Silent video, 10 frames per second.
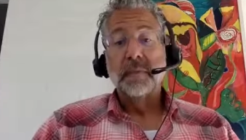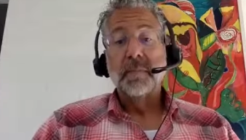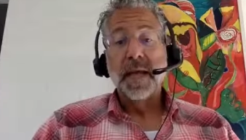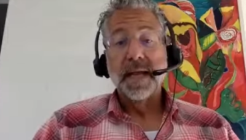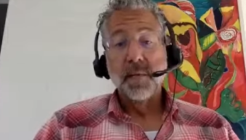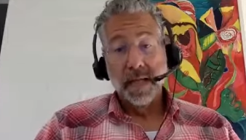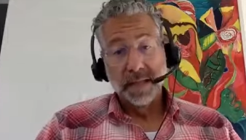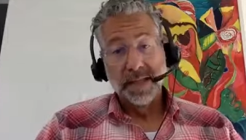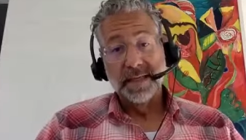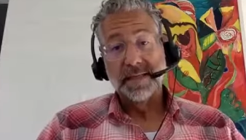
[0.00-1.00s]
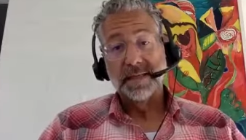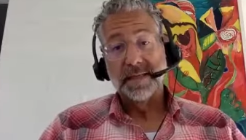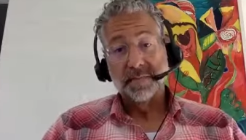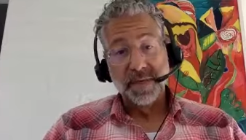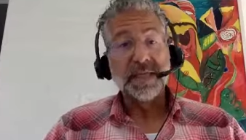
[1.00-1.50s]
my wellness
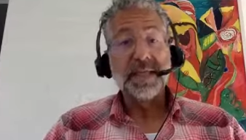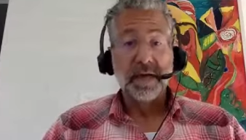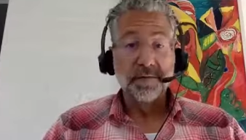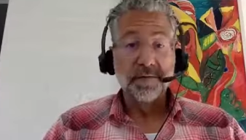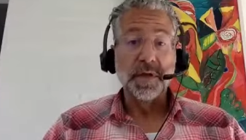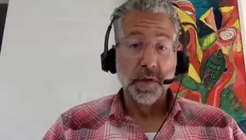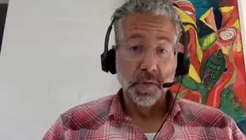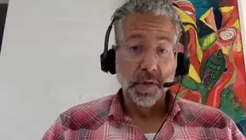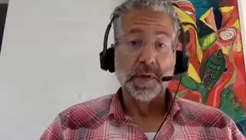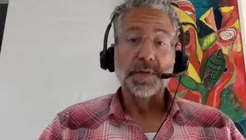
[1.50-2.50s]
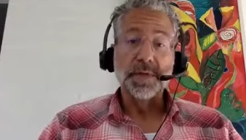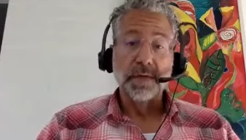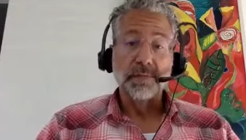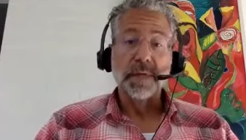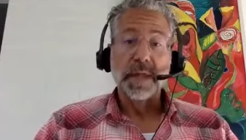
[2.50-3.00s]
to be there for the girls
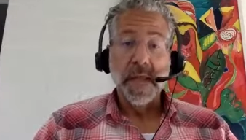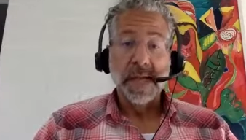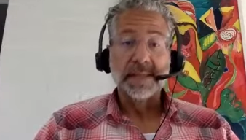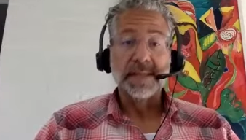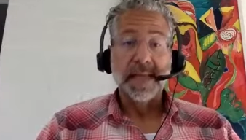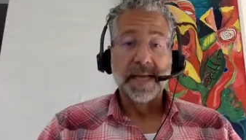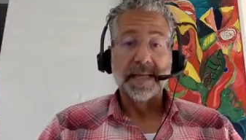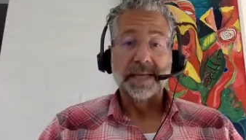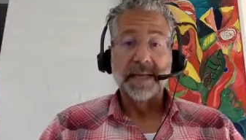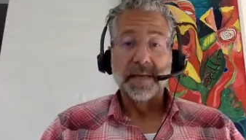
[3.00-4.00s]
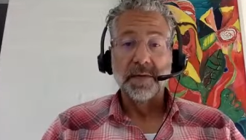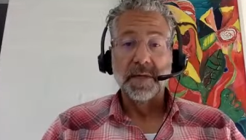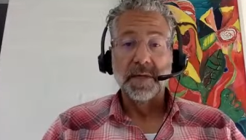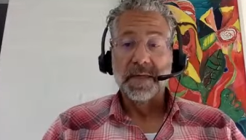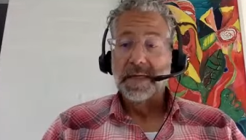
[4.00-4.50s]
and realize that you know
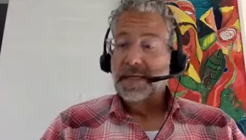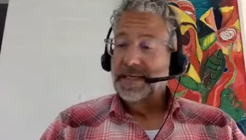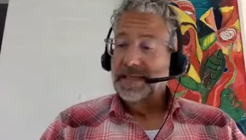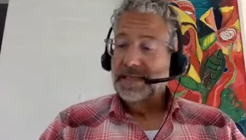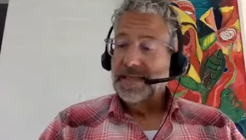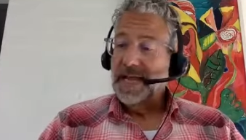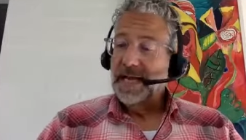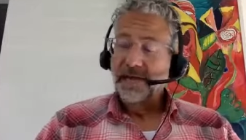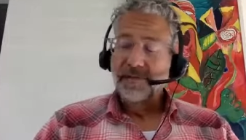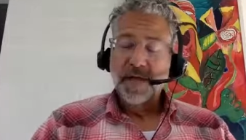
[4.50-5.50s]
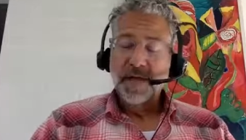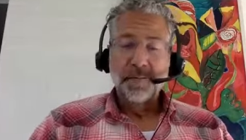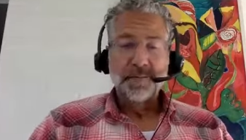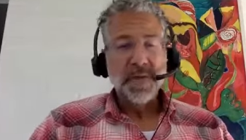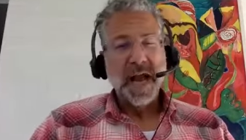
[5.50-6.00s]
the these kind of
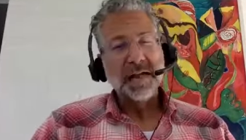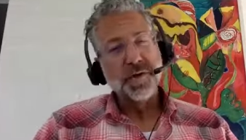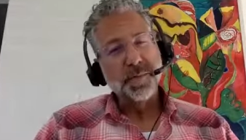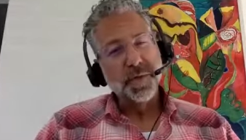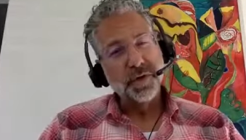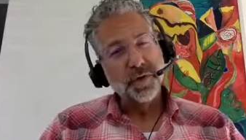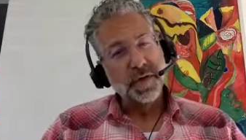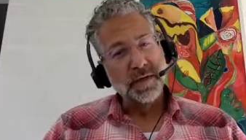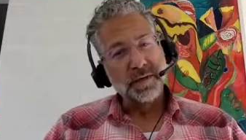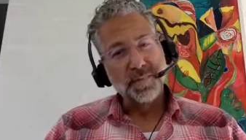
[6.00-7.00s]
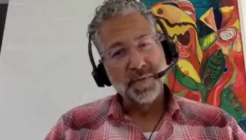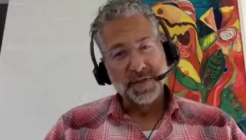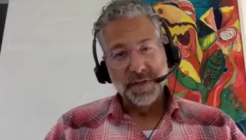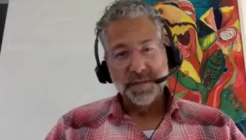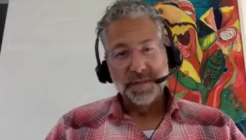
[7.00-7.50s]
um, entrepreneurial
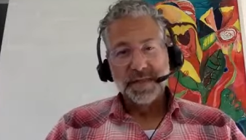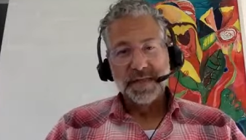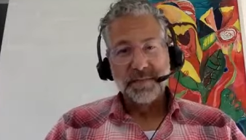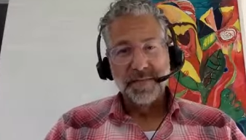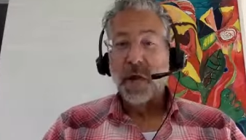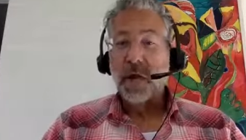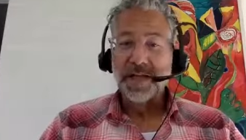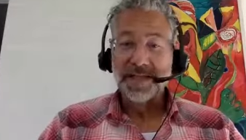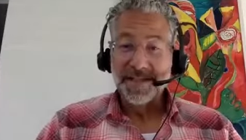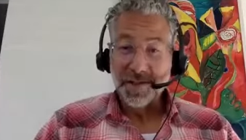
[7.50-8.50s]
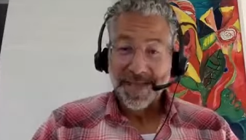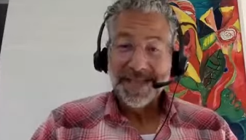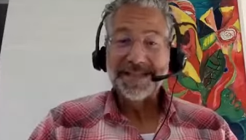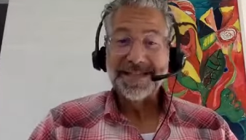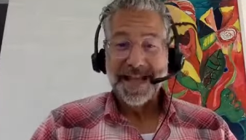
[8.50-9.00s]
pursuits can be all
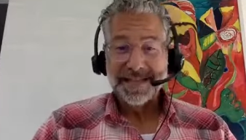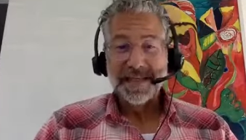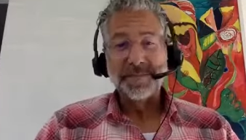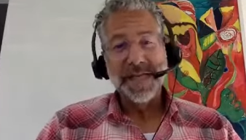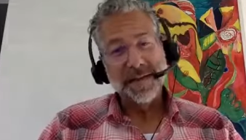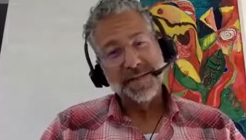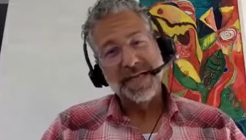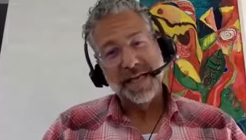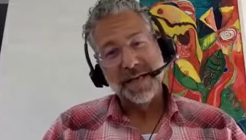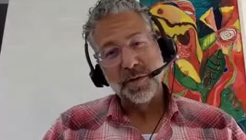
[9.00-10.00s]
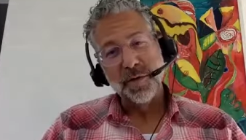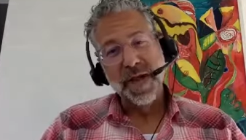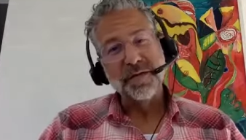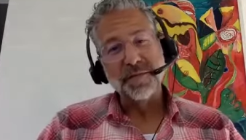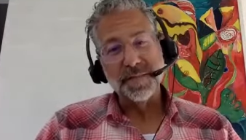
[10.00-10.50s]
consuming and sometimes take you
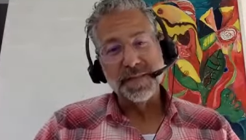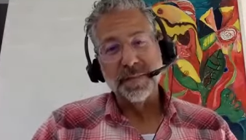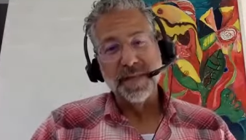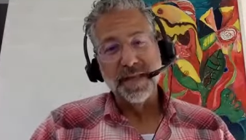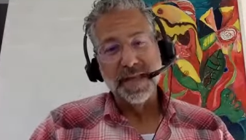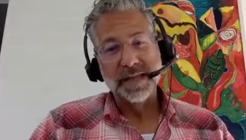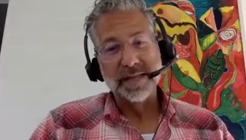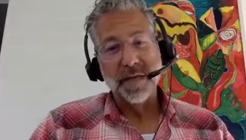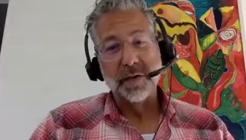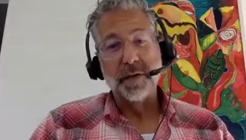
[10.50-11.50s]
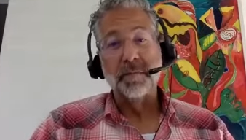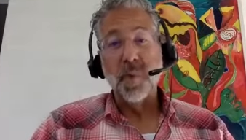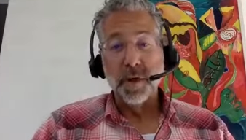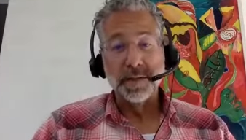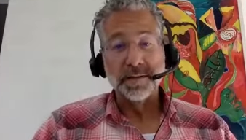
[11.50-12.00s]
away from some of the things that are
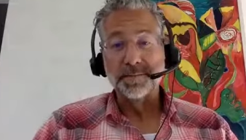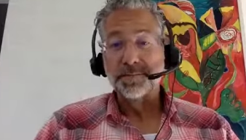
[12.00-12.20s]
important.